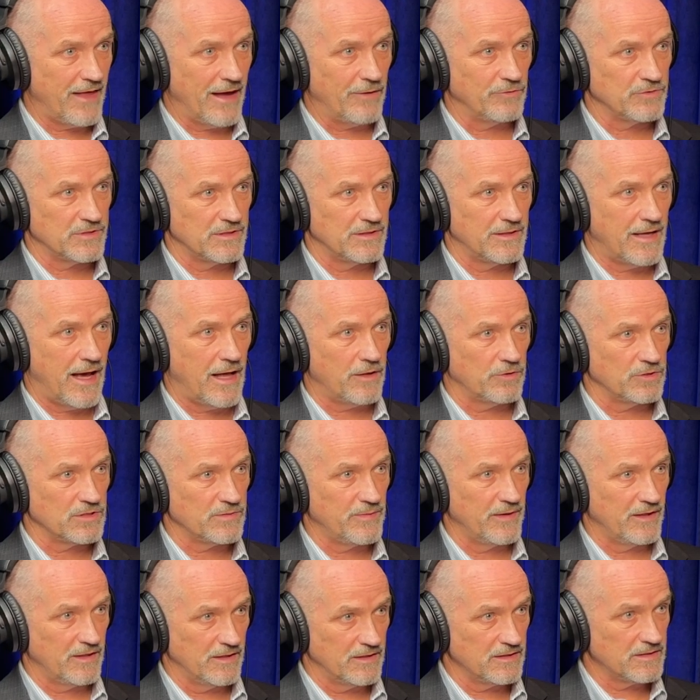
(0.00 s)

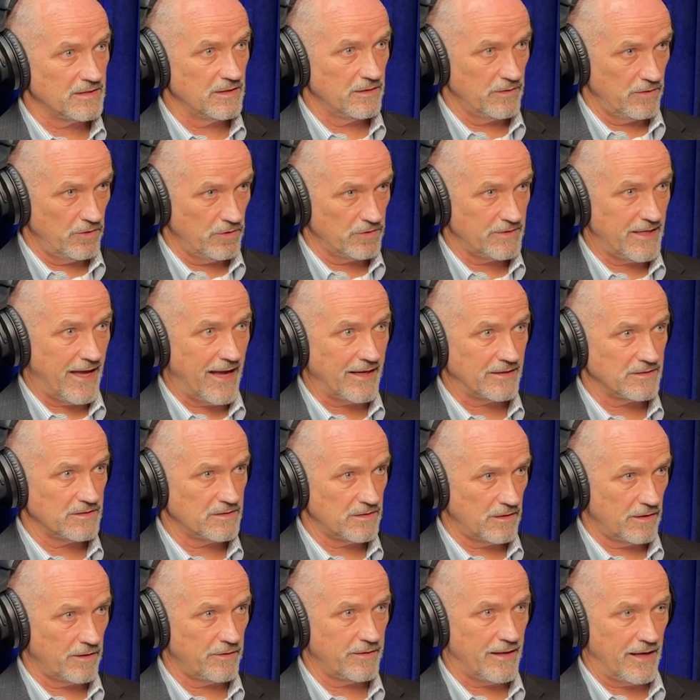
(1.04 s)
$1,000 because your
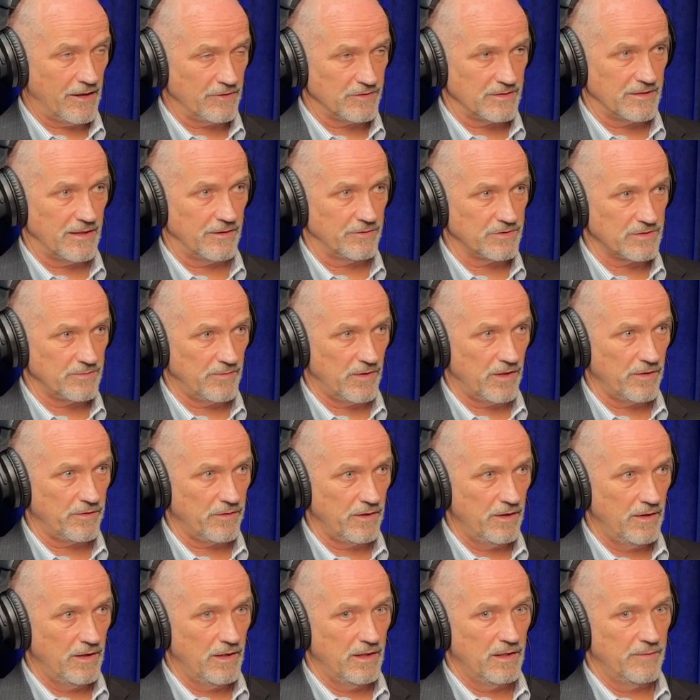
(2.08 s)
taxes are $1,000 a
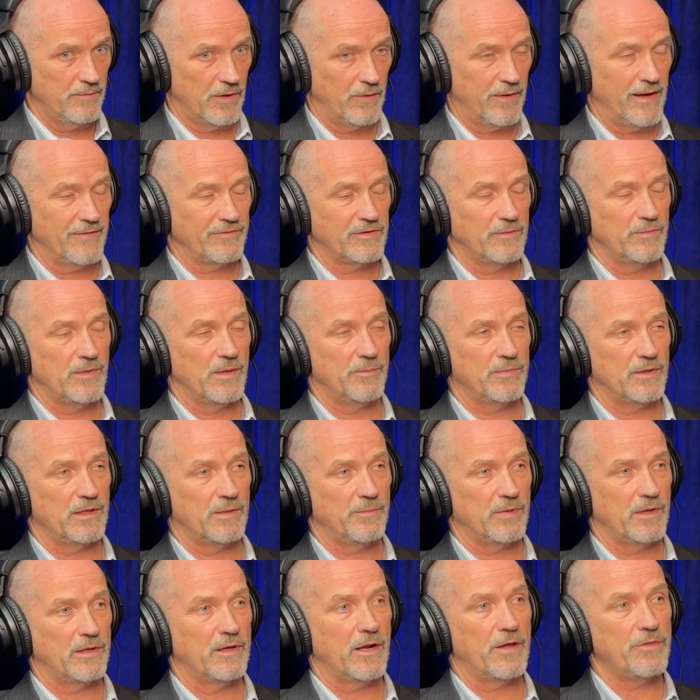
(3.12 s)
month, but we have to bump
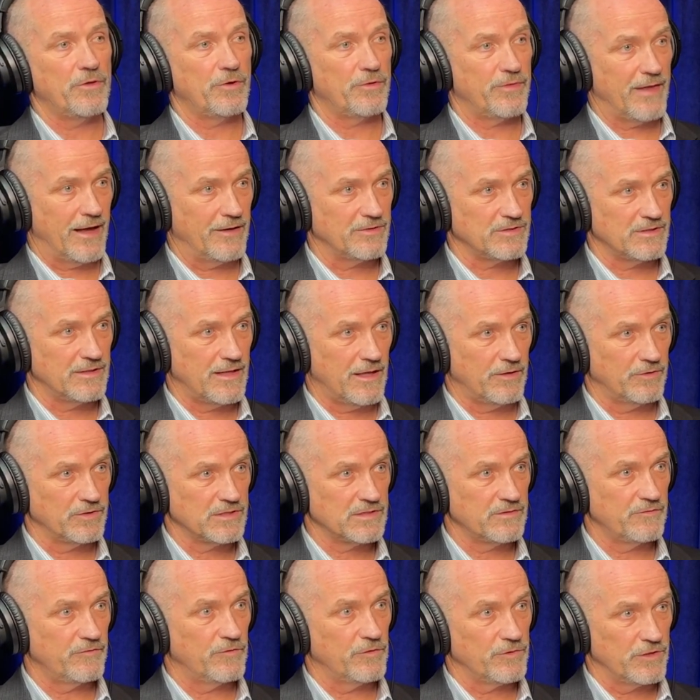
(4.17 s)
it up another
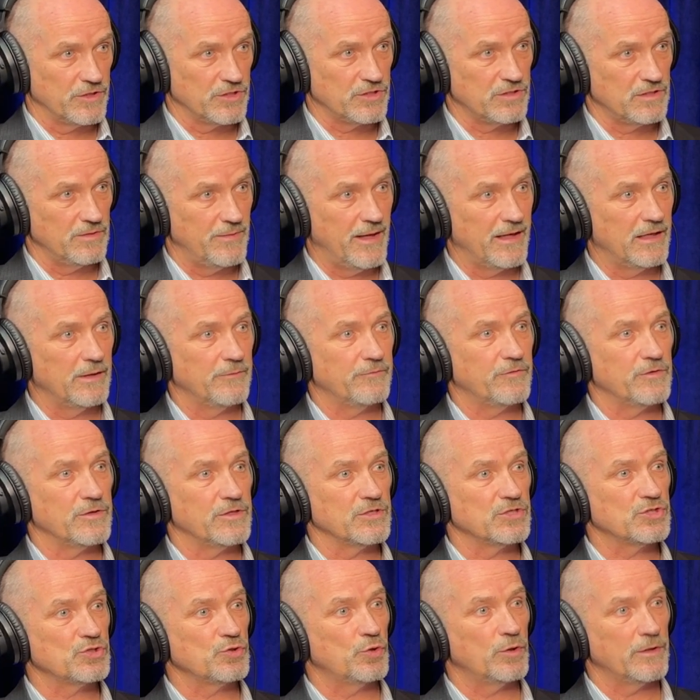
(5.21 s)
$1,000 to make up for
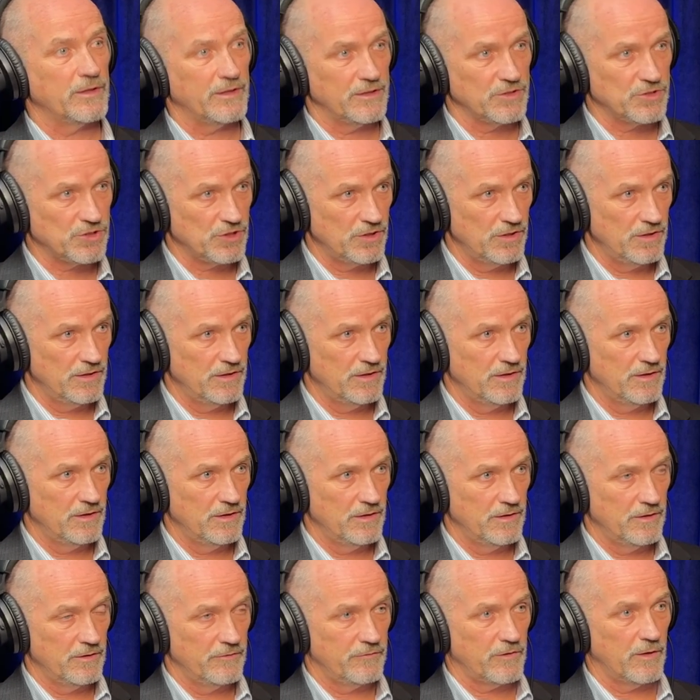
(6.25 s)
the shortage
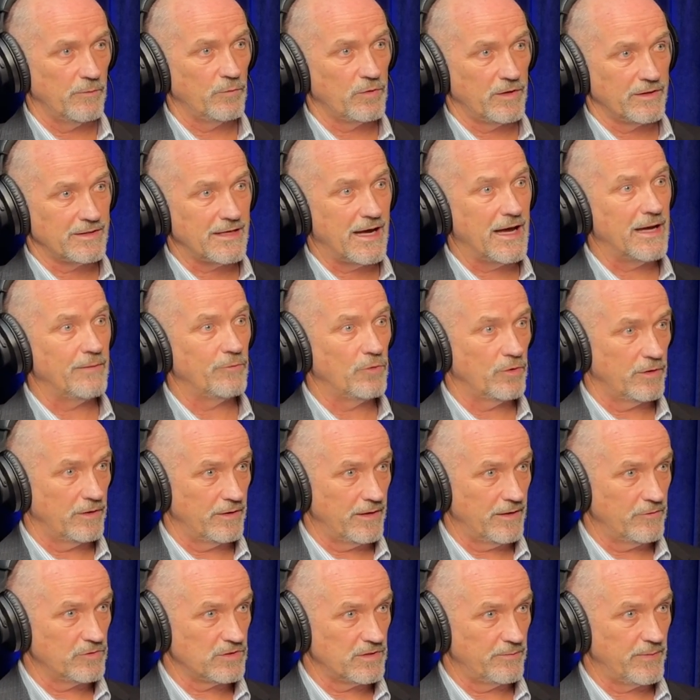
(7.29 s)
from the time
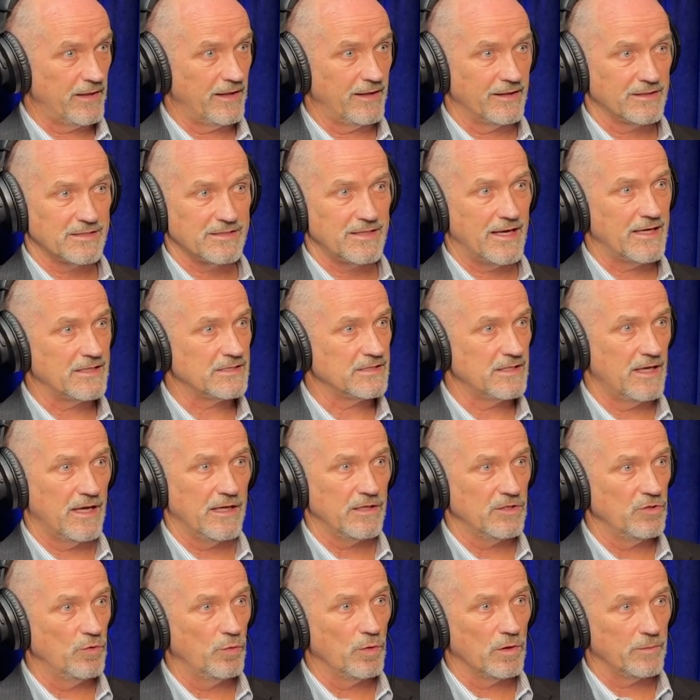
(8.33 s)
where it was being assessed
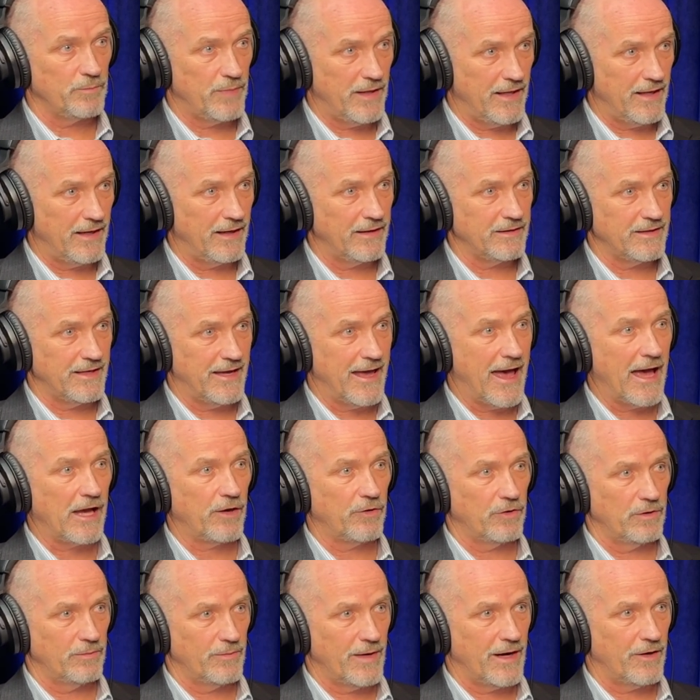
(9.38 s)
and you weren't paying the
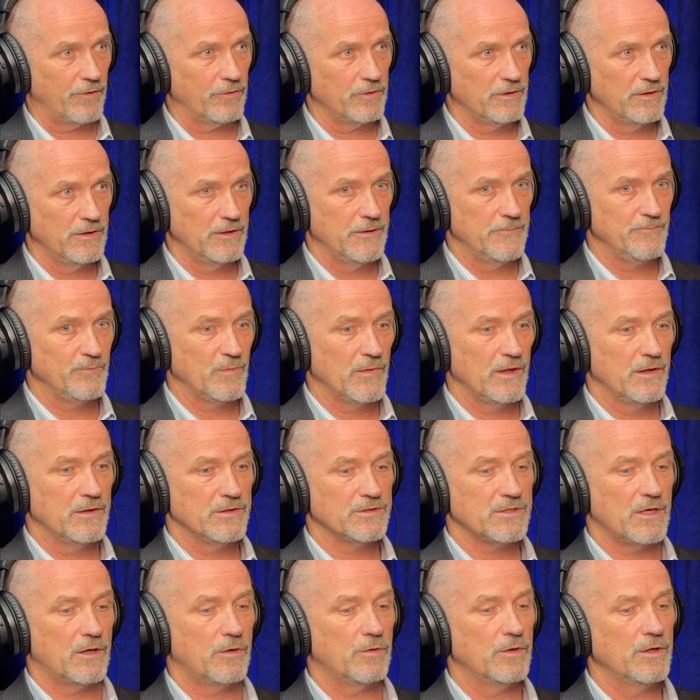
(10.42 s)
accurate amount.
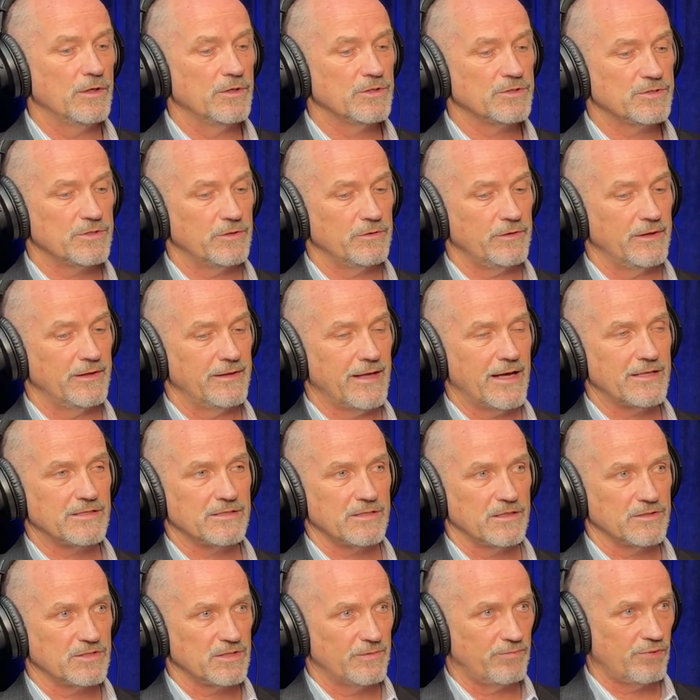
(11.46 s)
So certainly
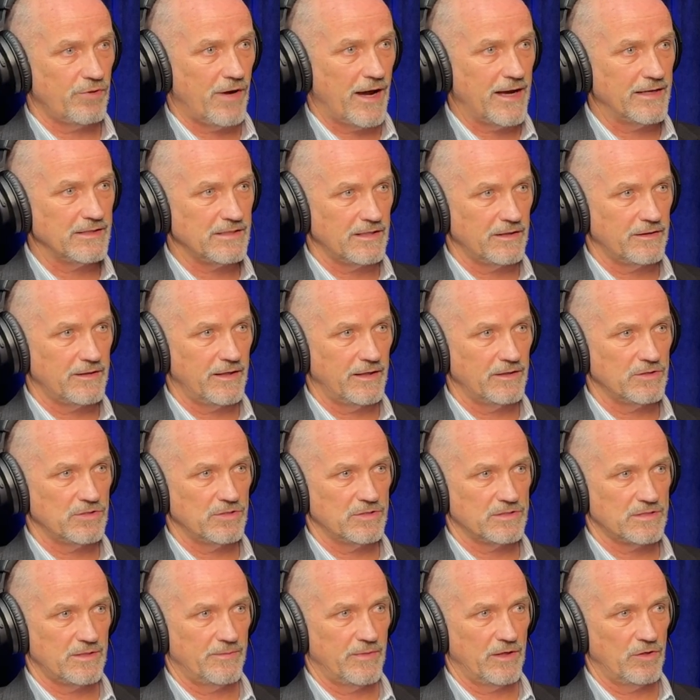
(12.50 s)
that's a surprising thing
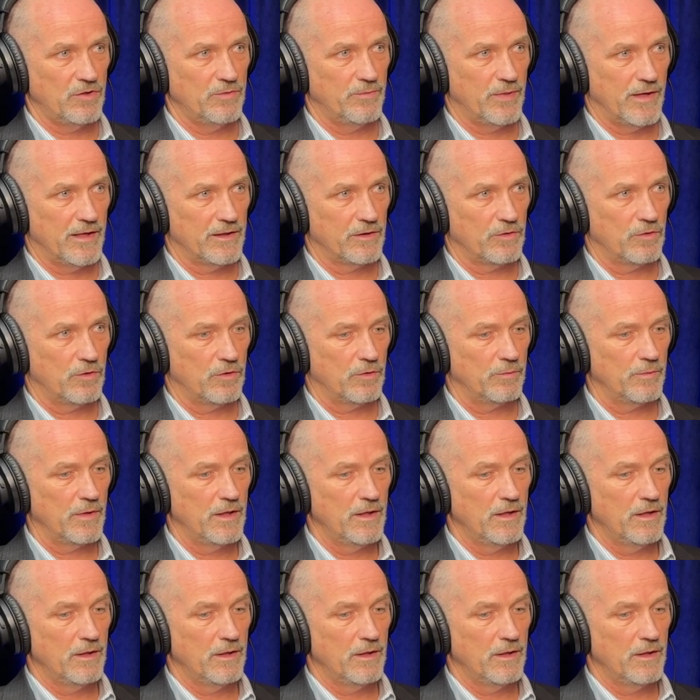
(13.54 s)
to somebody who bought a home.